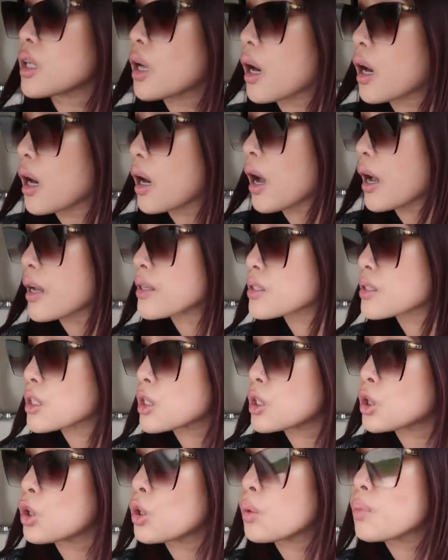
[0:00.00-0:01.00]
Uh, ice
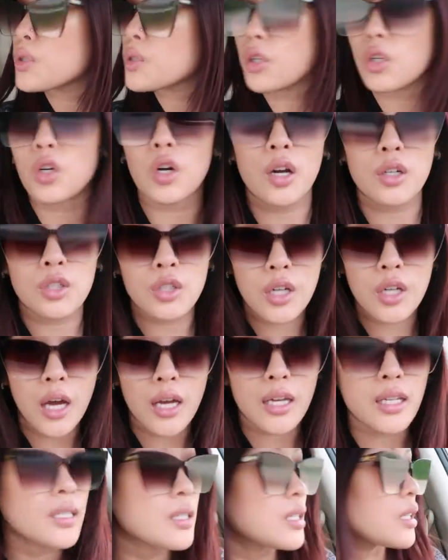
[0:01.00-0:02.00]
cubes or crushed
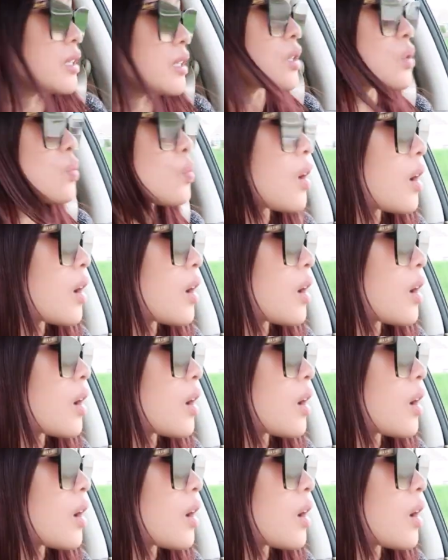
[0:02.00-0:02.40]
ice in his